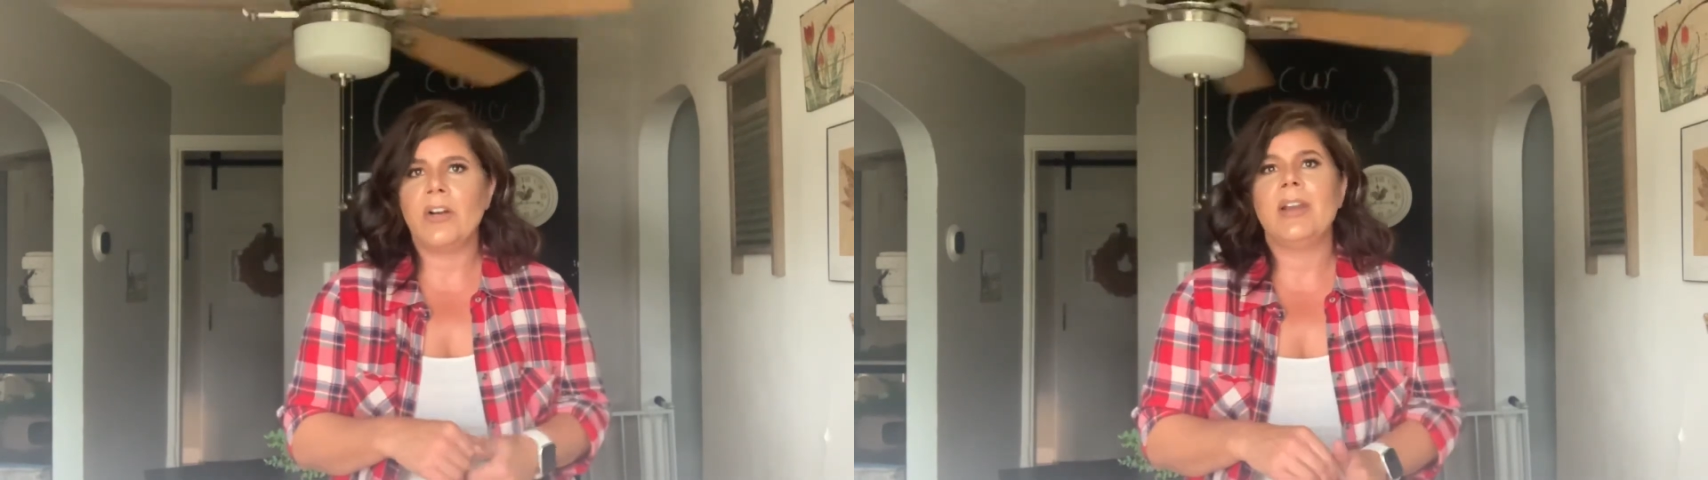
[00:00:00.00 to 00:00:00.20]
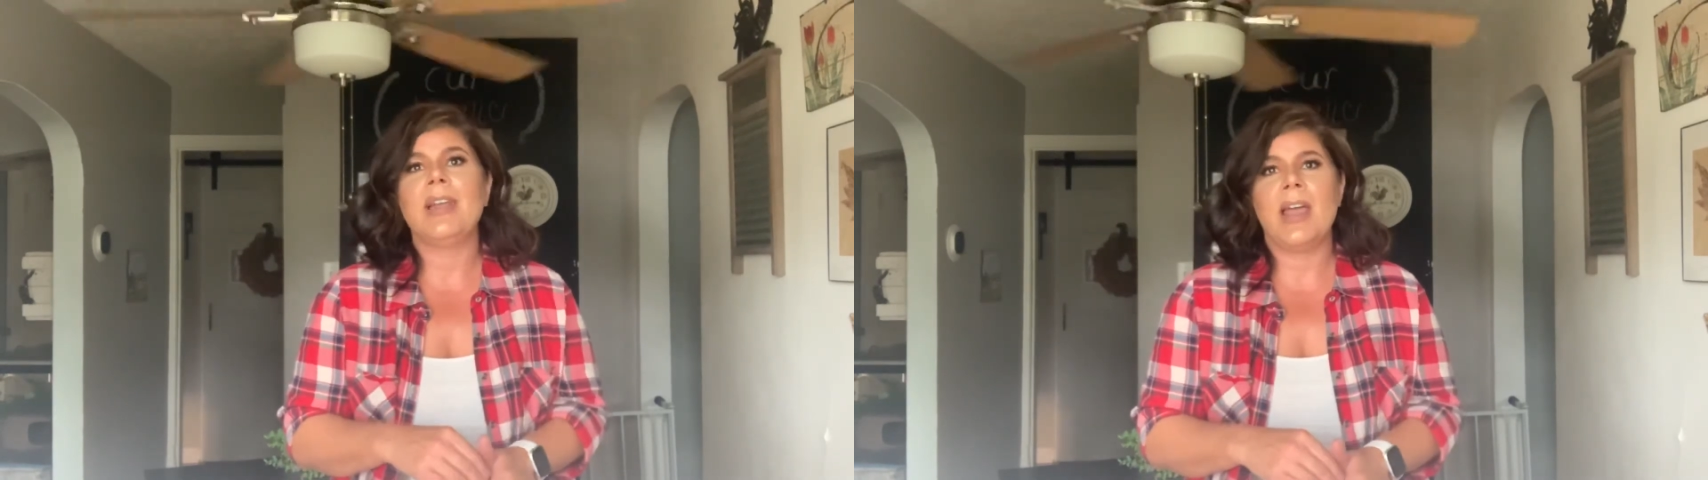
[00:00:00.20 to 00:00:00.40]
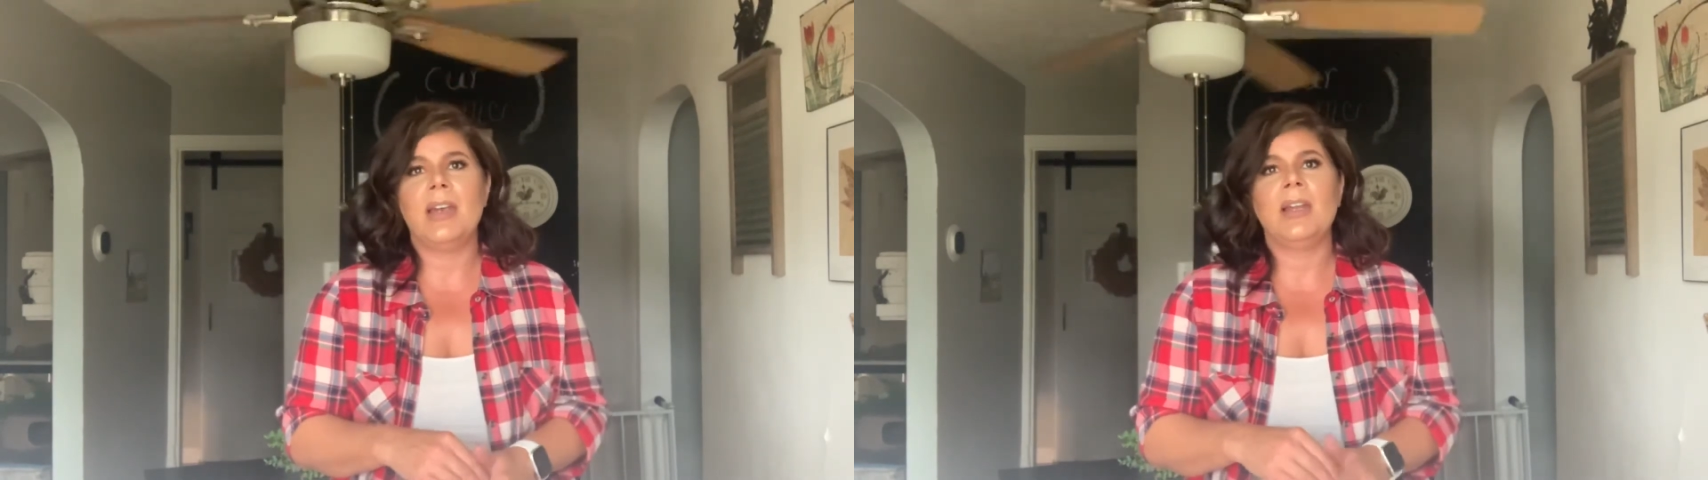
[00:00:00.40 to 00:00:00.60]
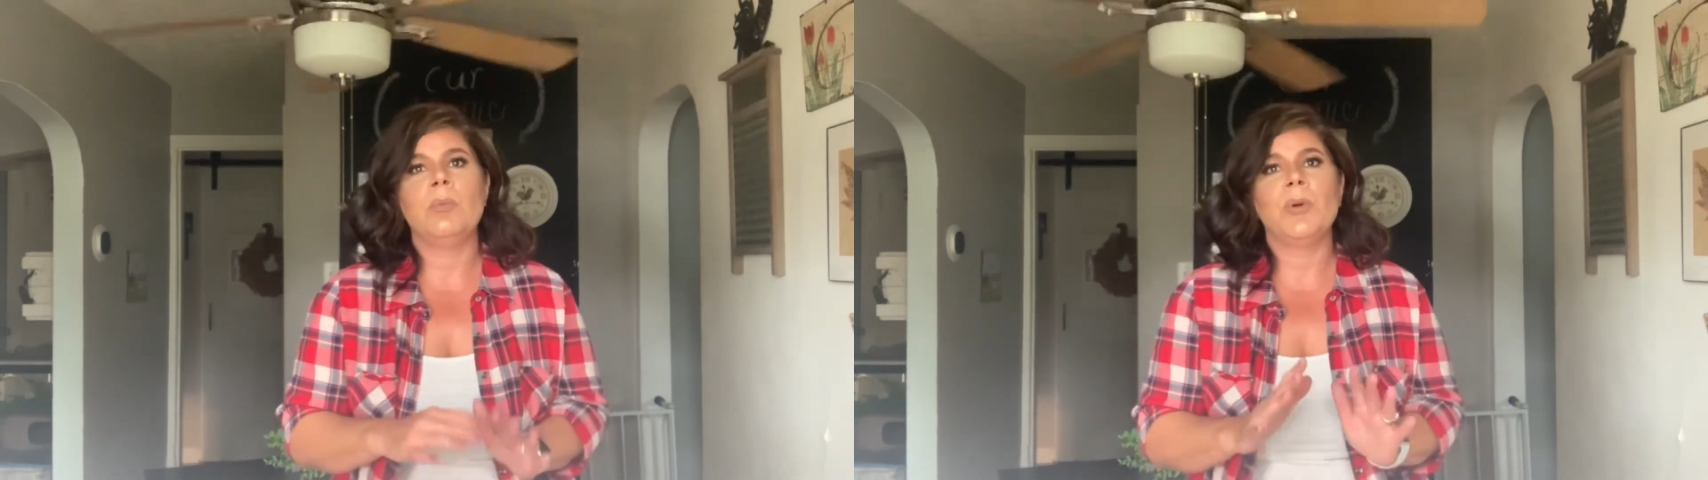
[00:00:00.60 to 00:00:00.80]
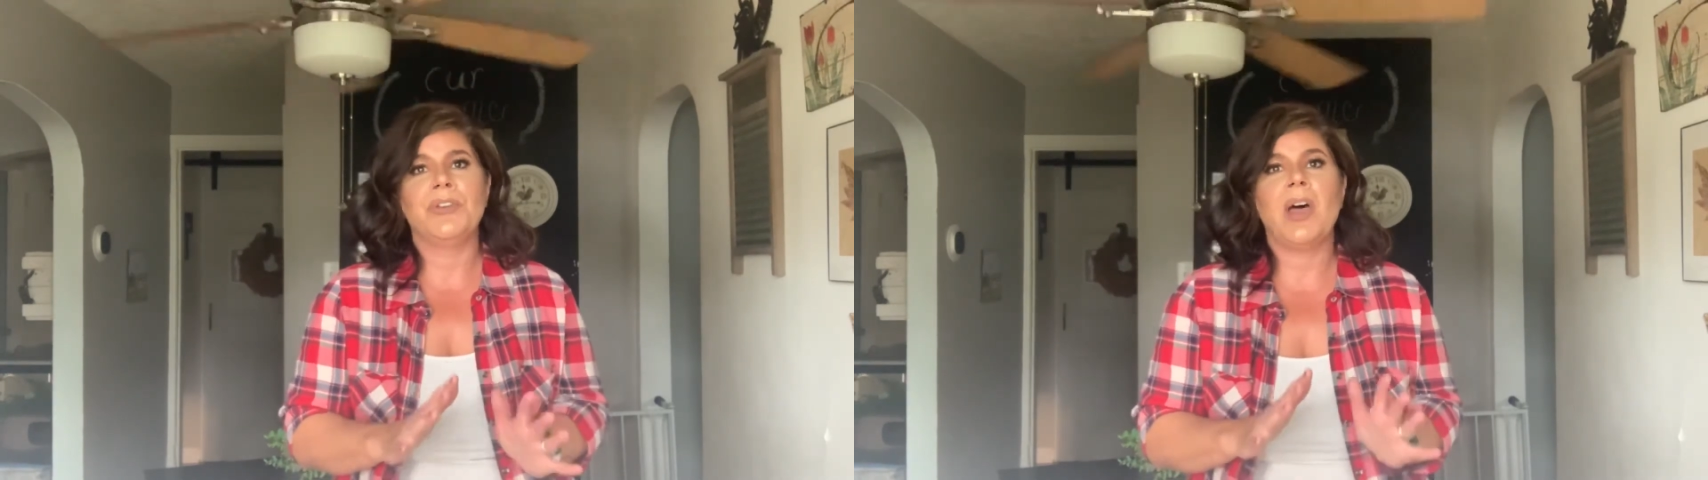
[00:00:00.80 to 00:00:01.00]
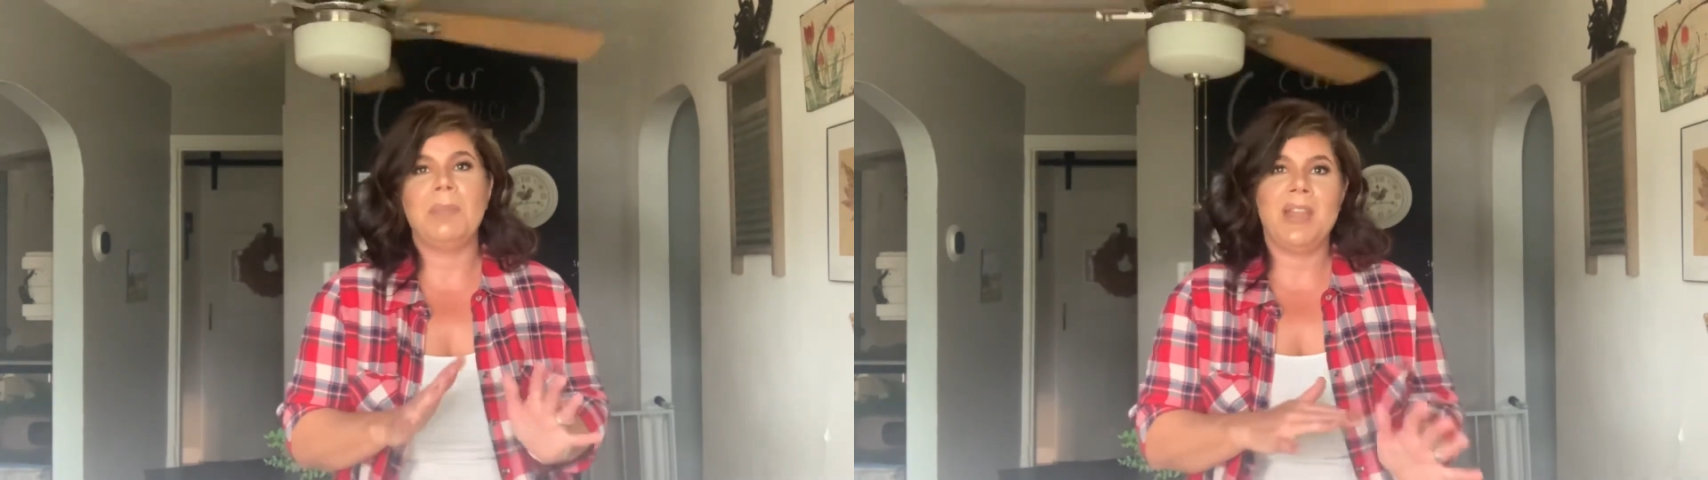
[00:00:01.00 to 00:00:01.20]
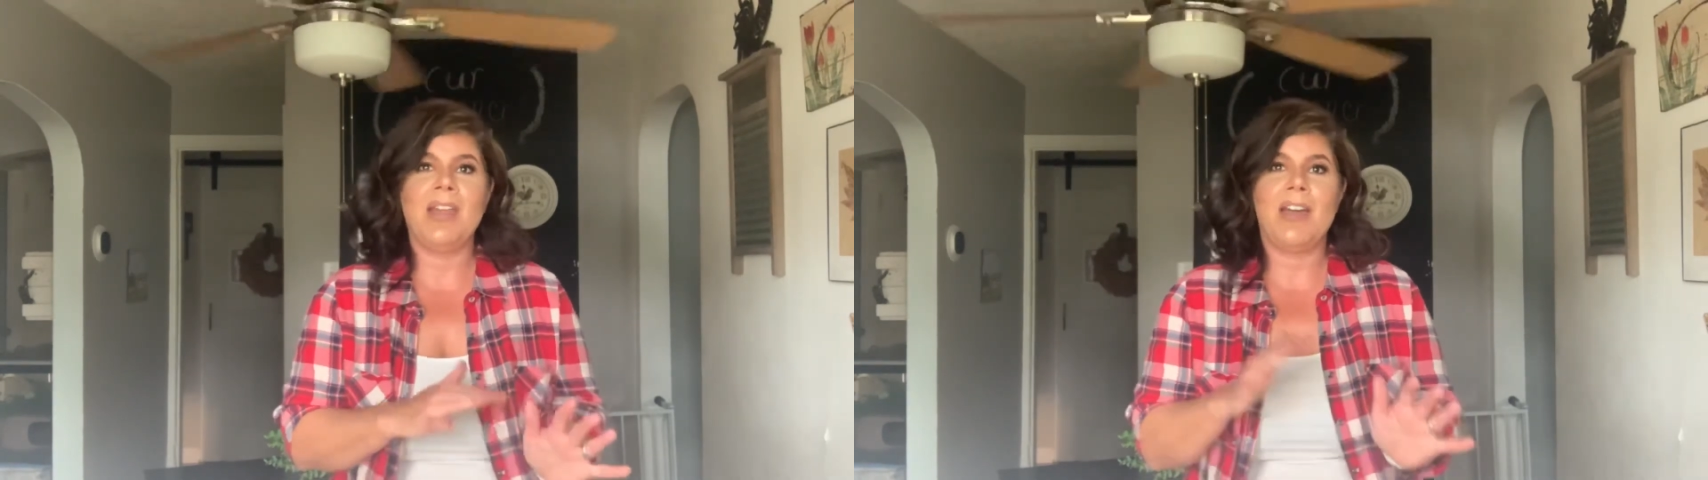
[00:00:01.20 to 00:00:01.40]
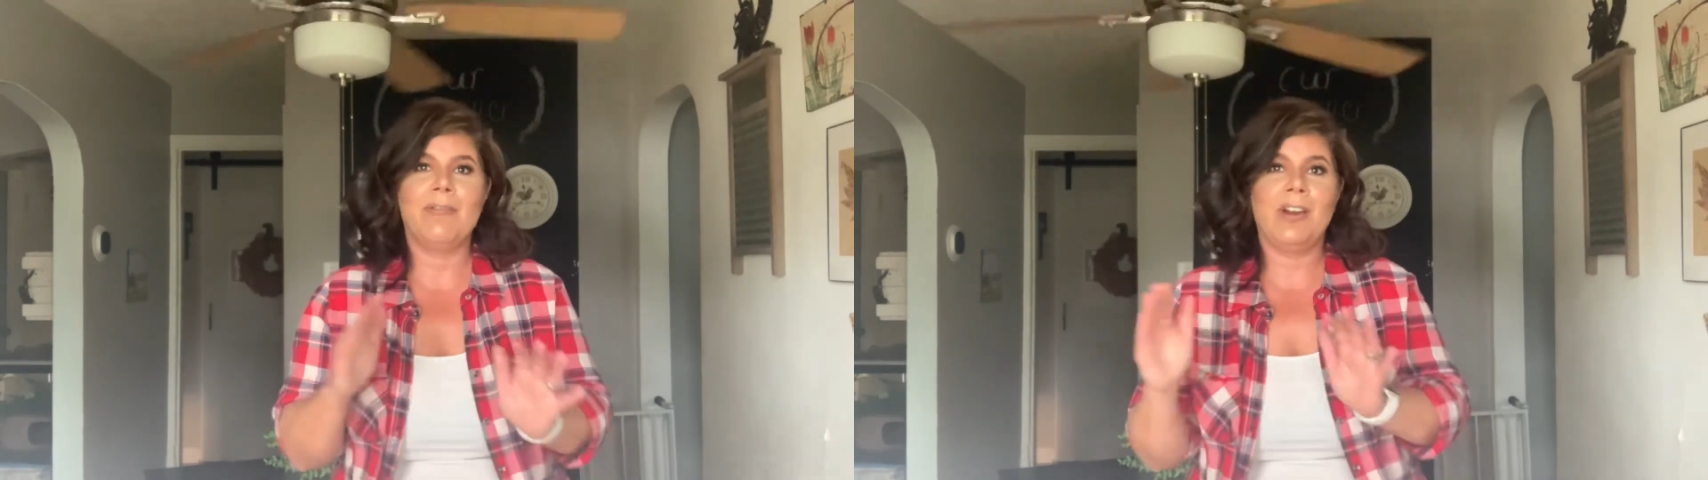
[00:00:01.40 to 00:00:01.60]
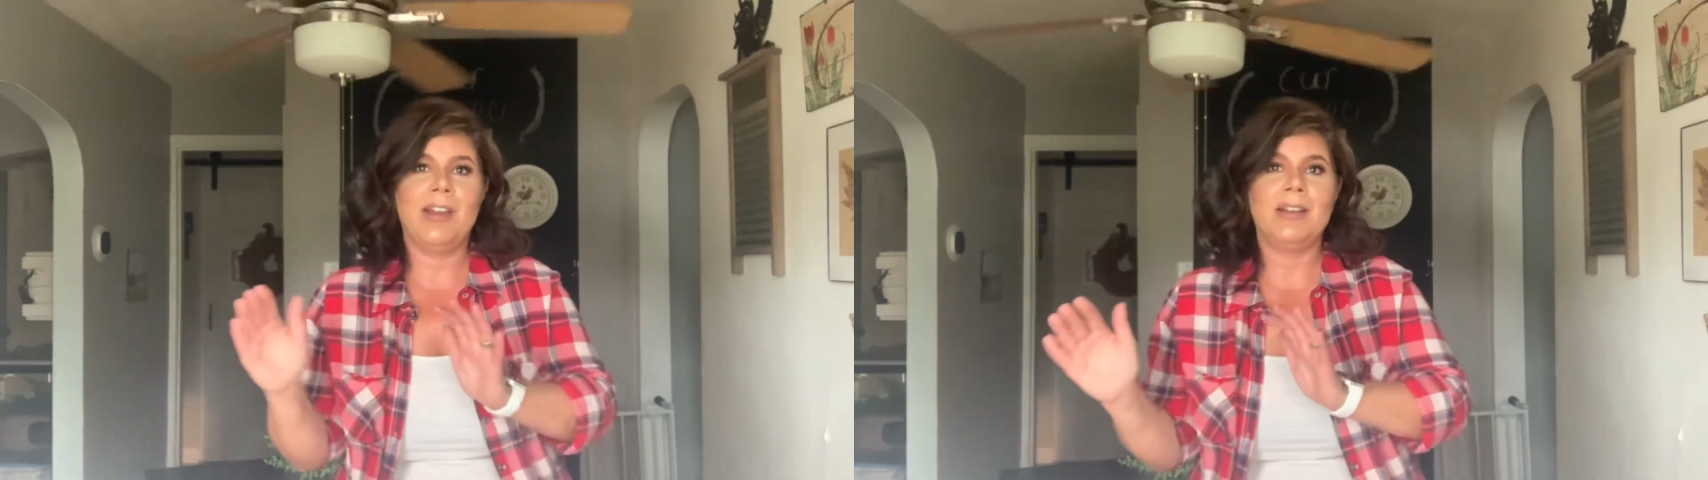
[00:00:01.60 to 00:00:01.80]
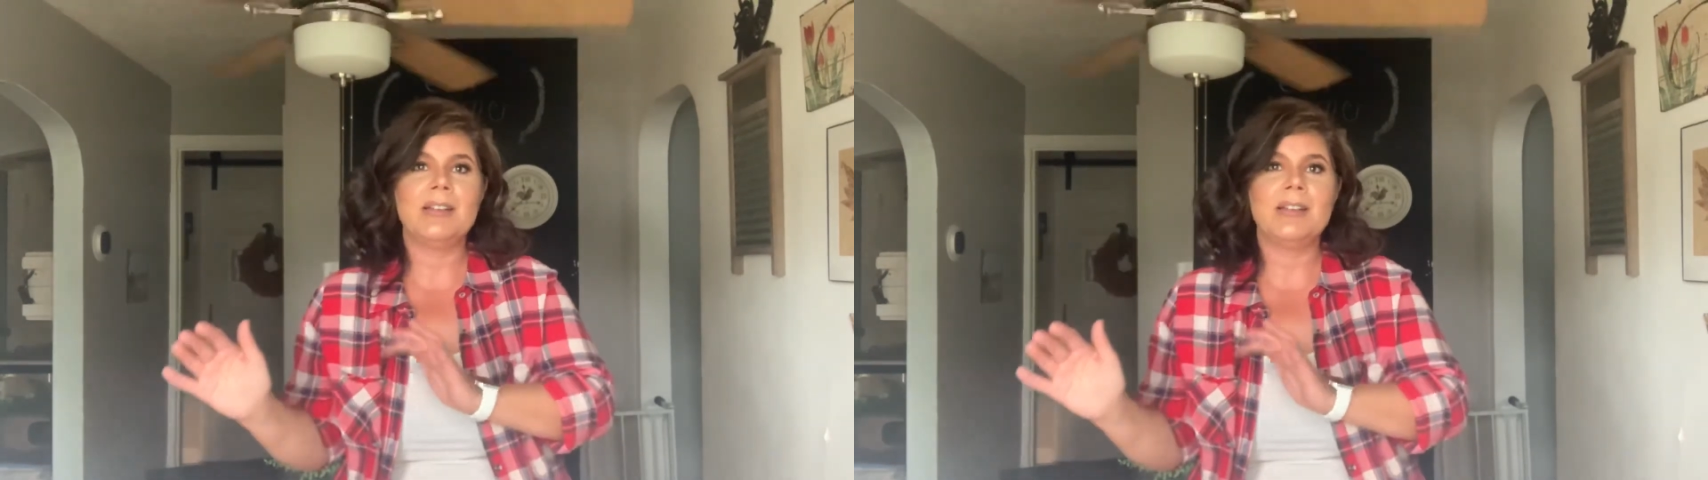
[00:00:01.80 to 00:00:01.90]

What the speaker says: Again, it will not be every